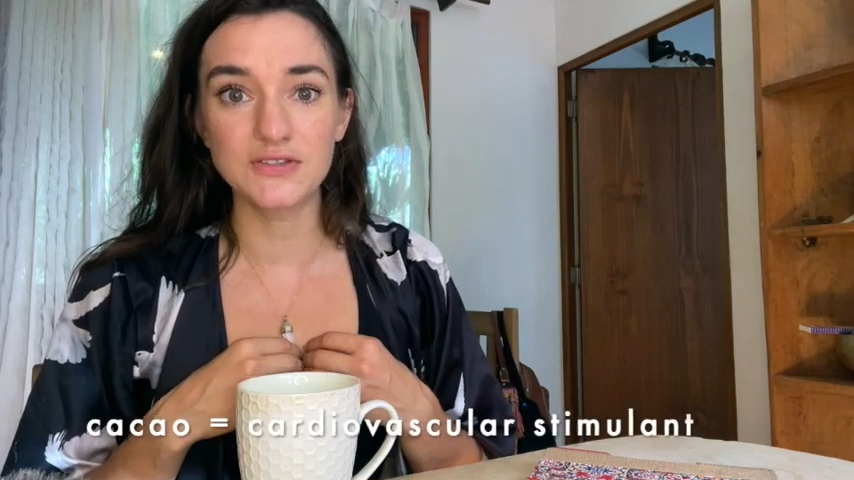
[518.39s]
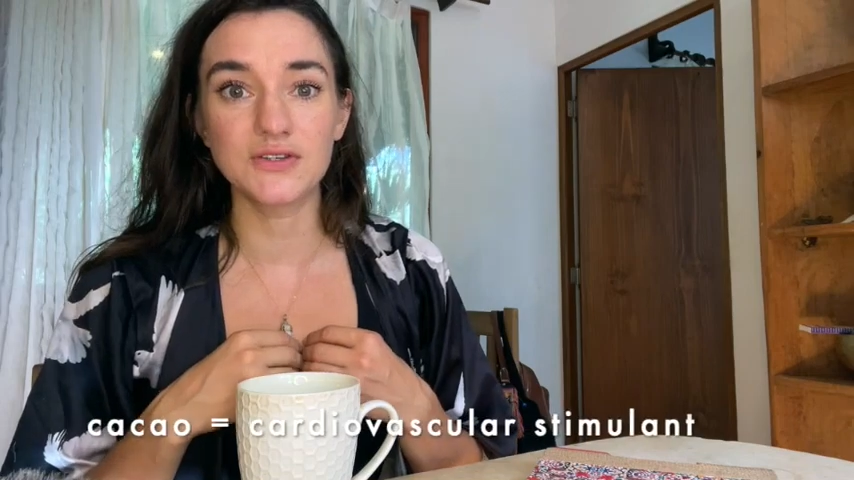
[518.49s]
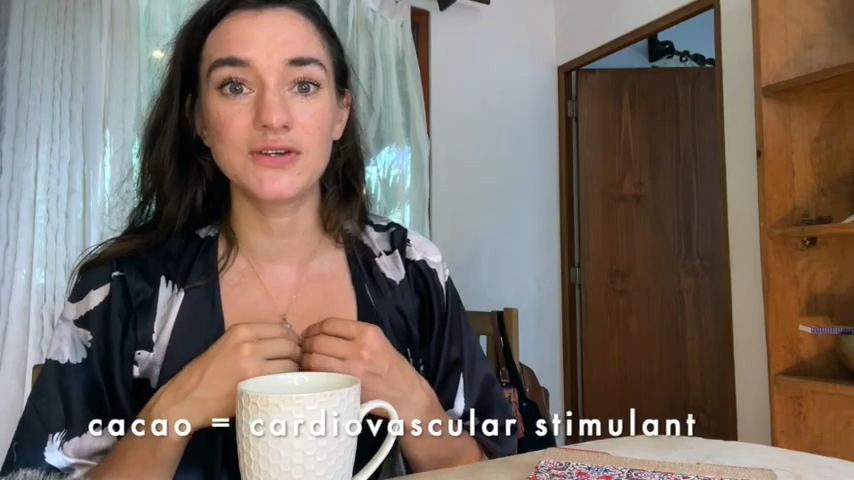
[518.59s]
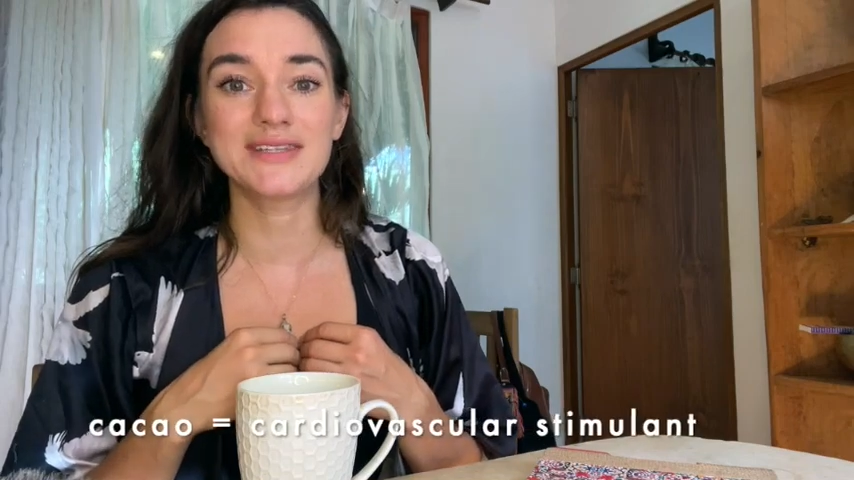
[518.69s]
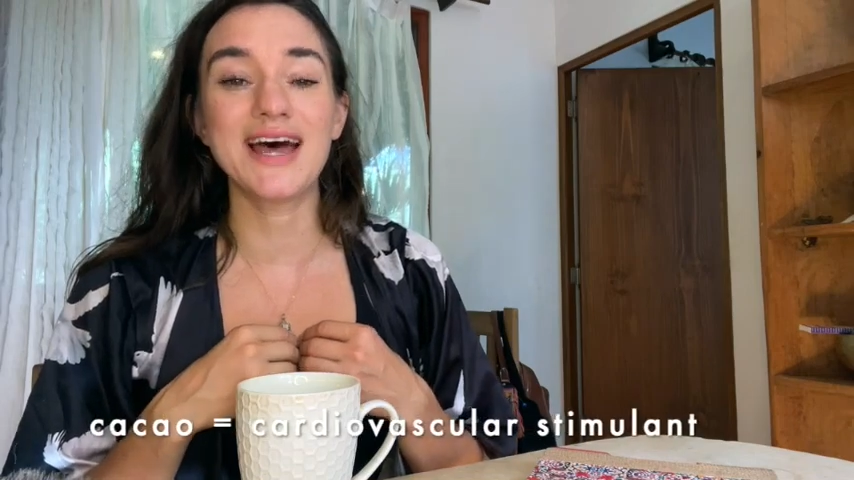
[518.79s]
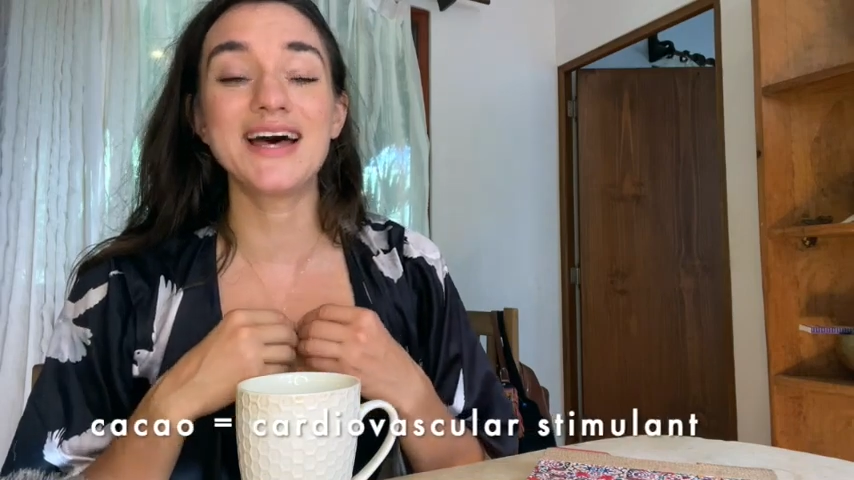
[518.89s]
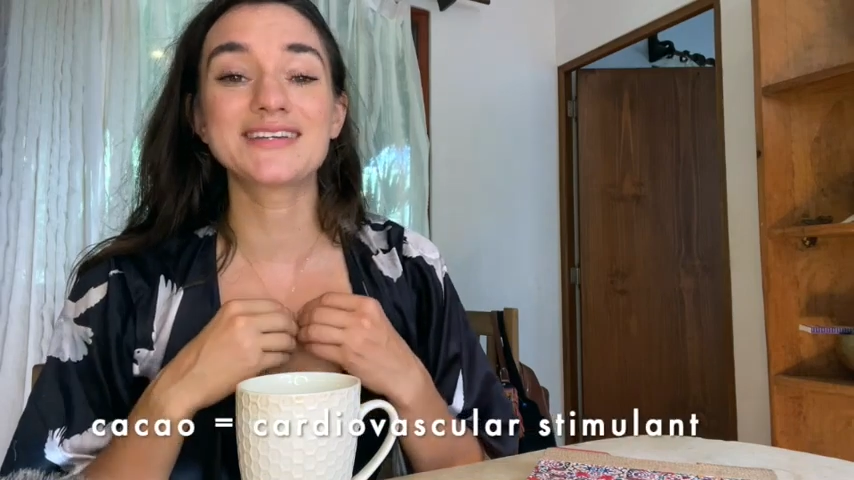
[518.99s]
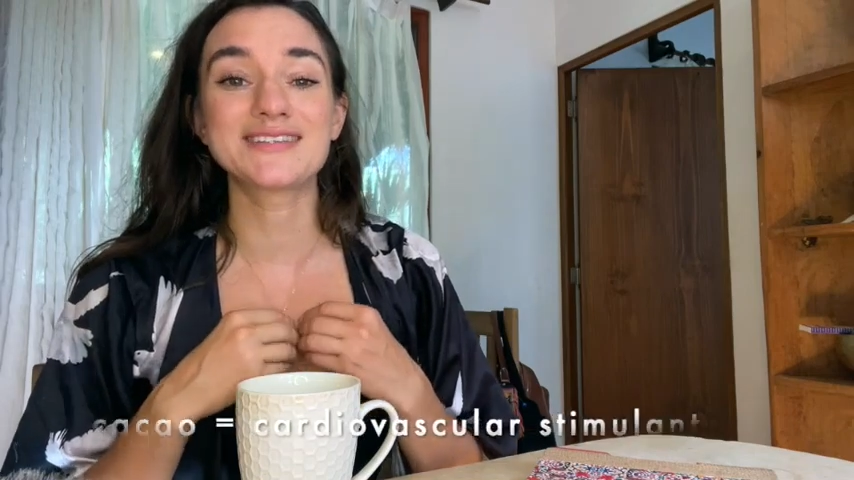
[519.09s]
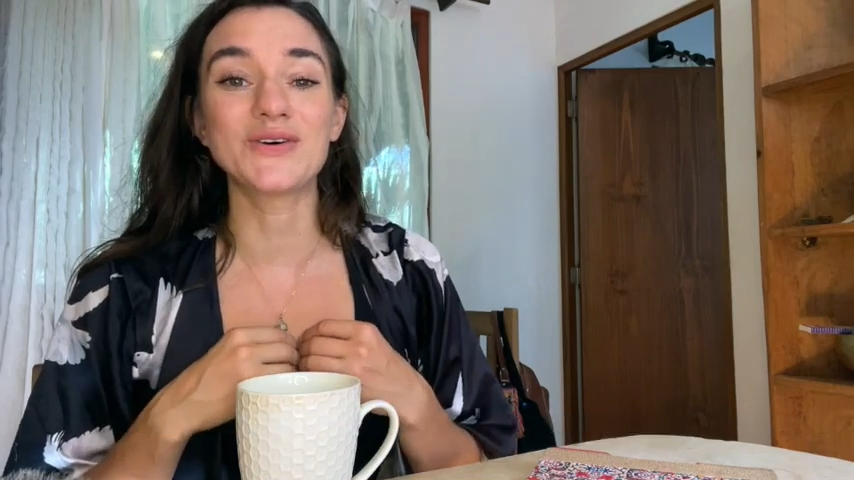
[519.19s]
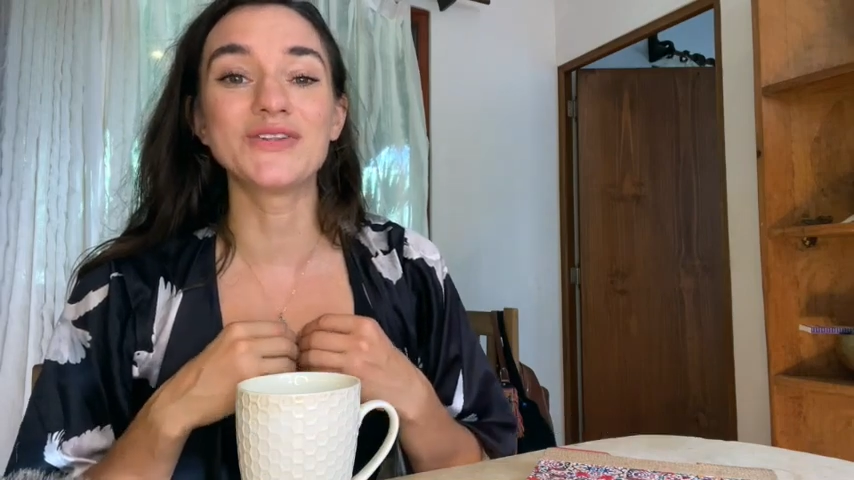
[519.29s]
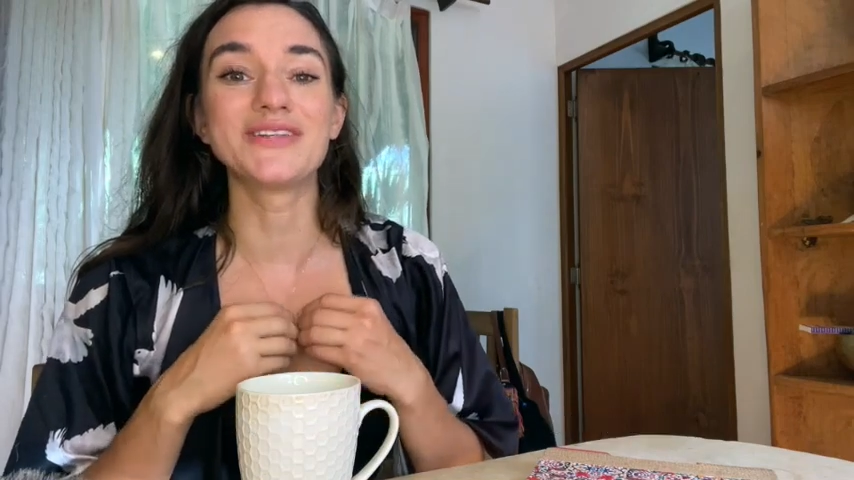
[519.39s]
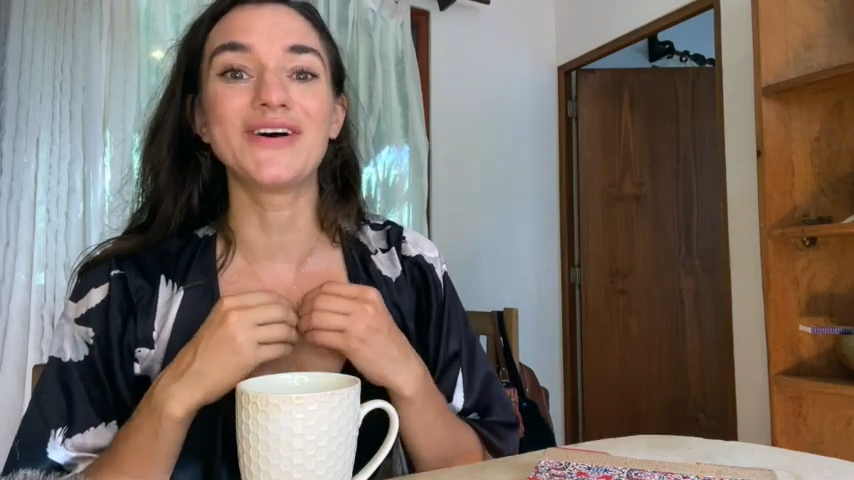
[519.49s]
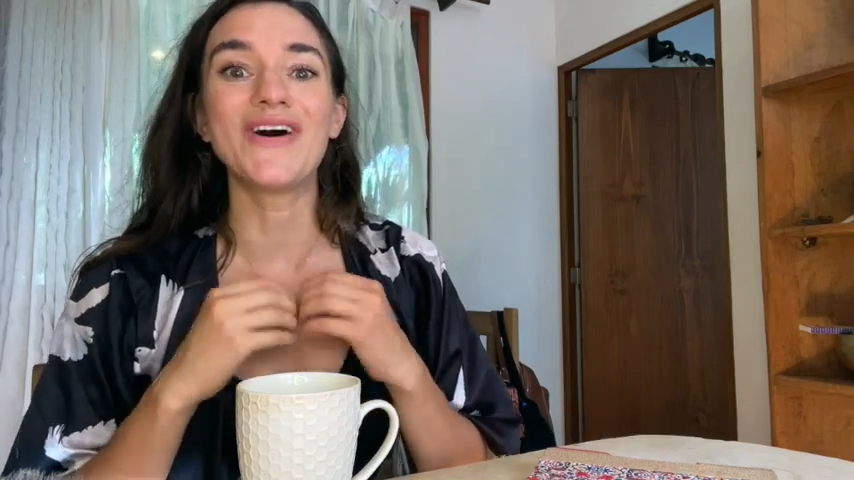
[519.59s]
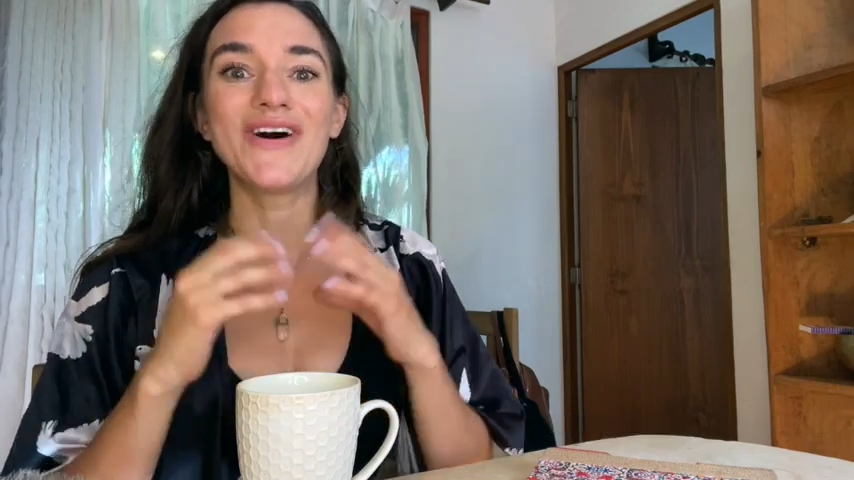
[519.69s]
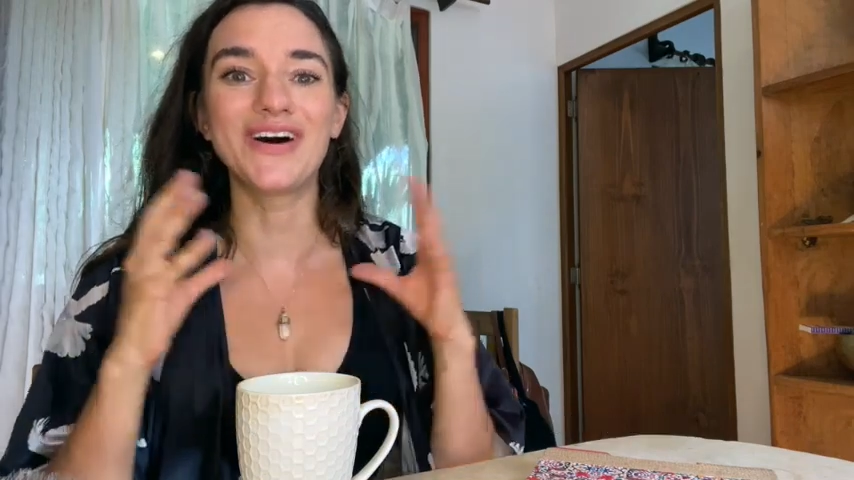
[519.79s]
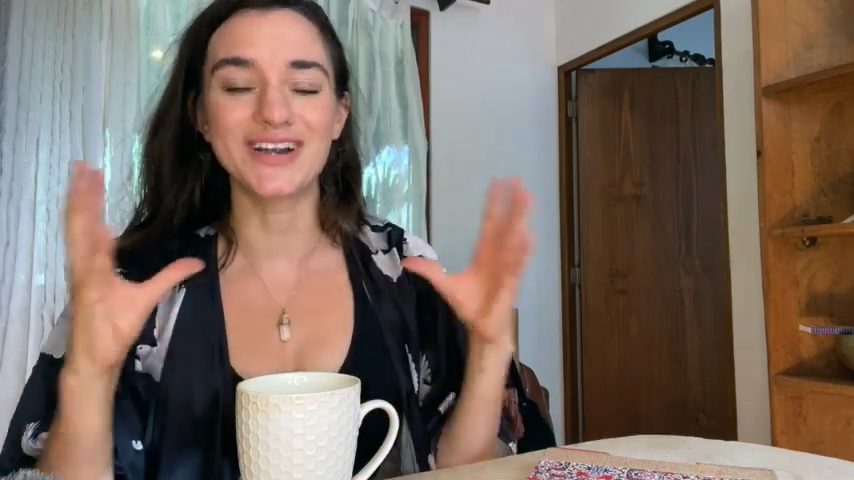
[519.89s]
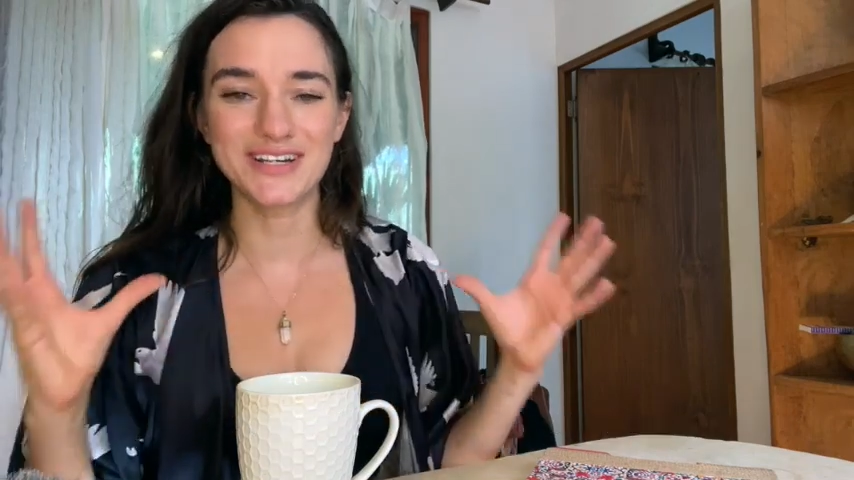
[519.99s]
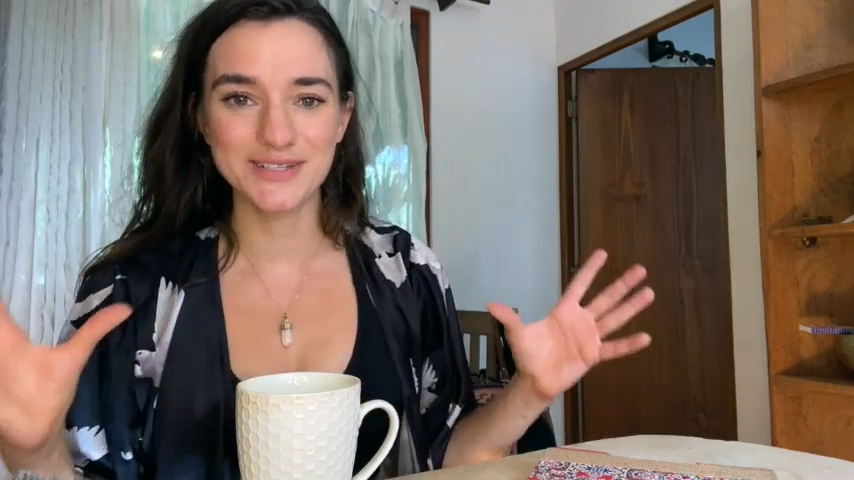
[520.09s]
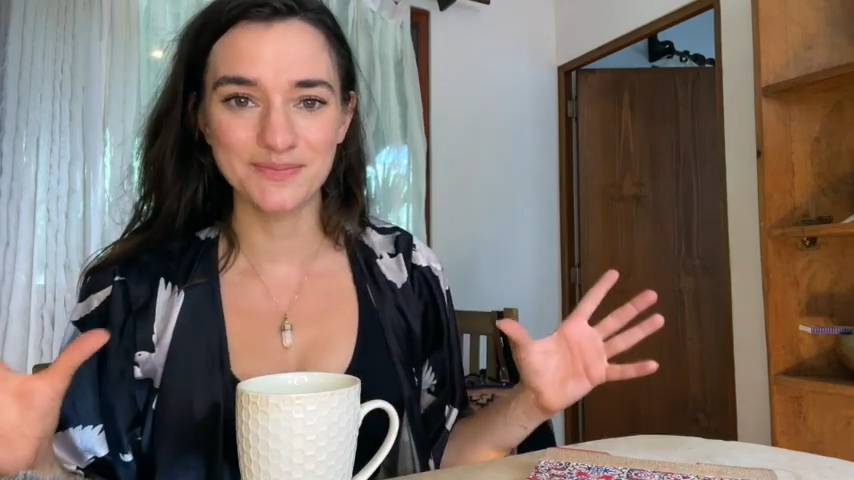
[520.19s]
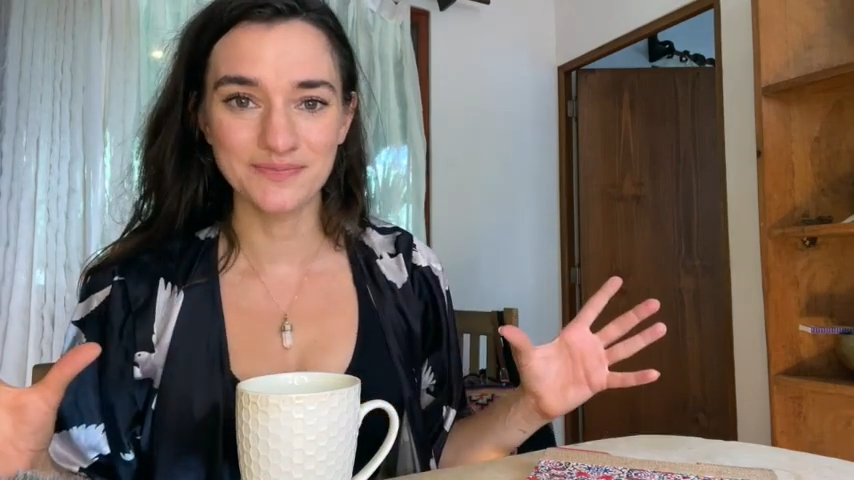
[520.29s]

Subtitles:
so it acts on the heart.